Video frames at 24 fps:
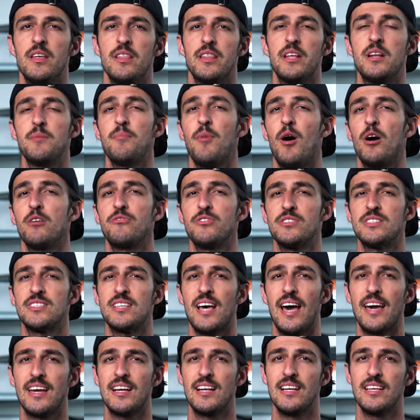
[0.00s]
The demand for
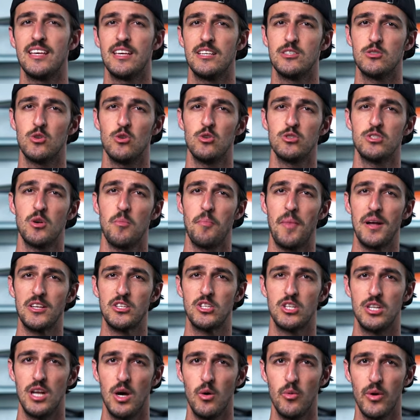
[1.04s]
cycling is also
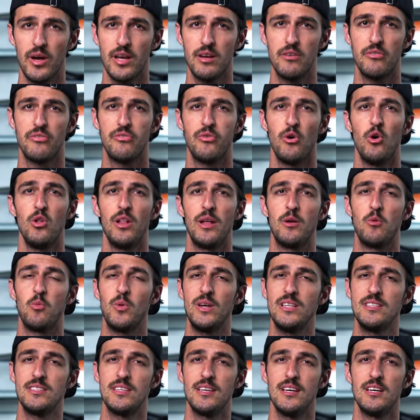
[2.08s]
much lower in fall and
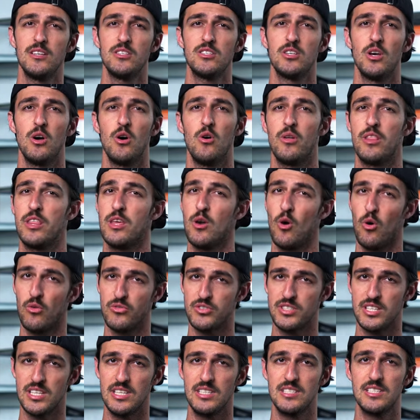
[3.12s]
winter, so the off
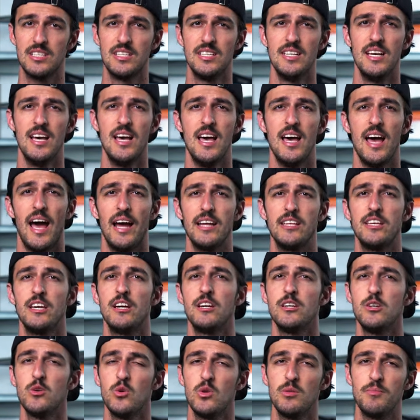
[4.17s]
season, and
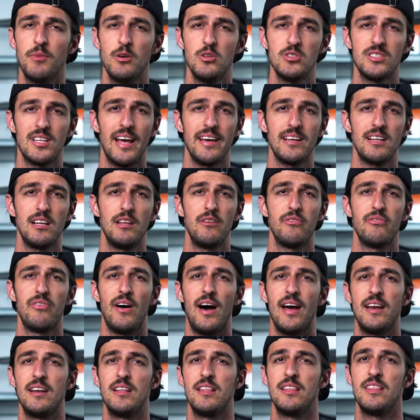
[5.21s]
here you will most likely
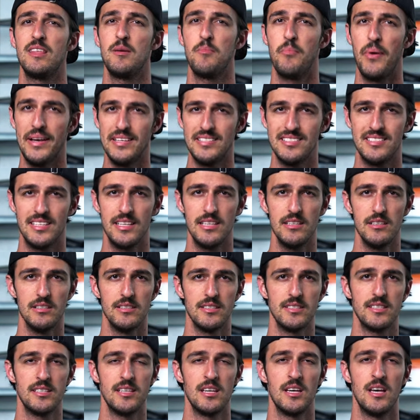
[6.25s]
find the best
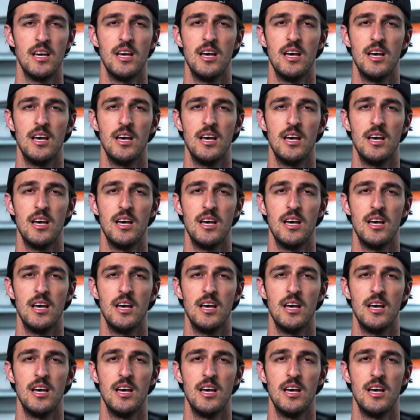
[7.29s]
deals.